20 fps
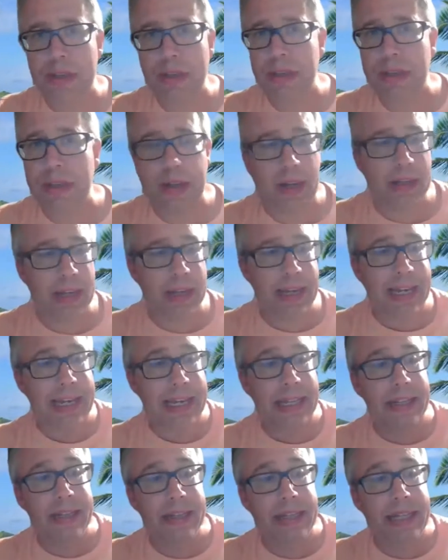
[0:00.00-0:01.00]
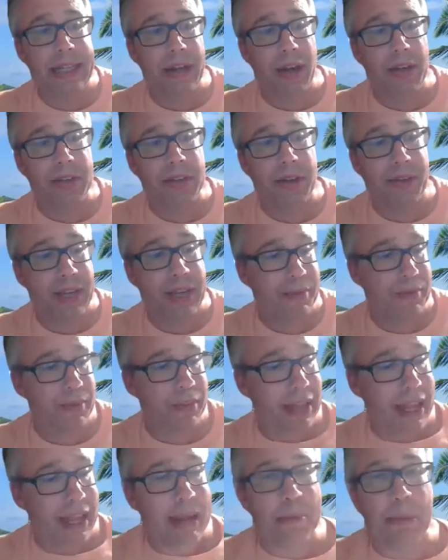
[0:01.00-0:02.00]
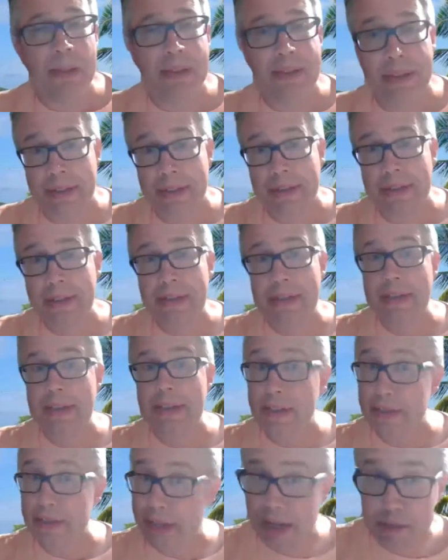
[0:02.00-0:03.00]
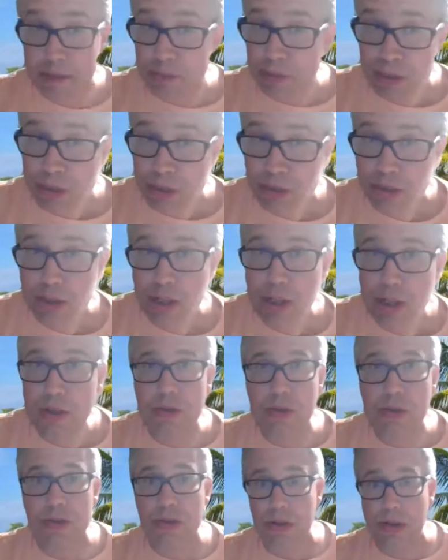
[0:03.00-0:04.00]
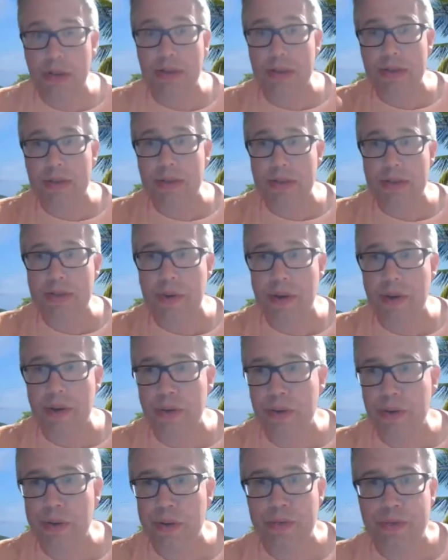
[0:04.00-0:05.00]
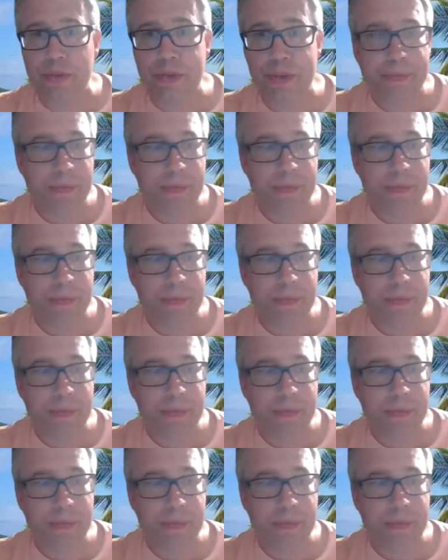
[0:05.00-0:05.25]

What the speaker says: I think Lee Oscar even labeled it in second position. So it's very useful.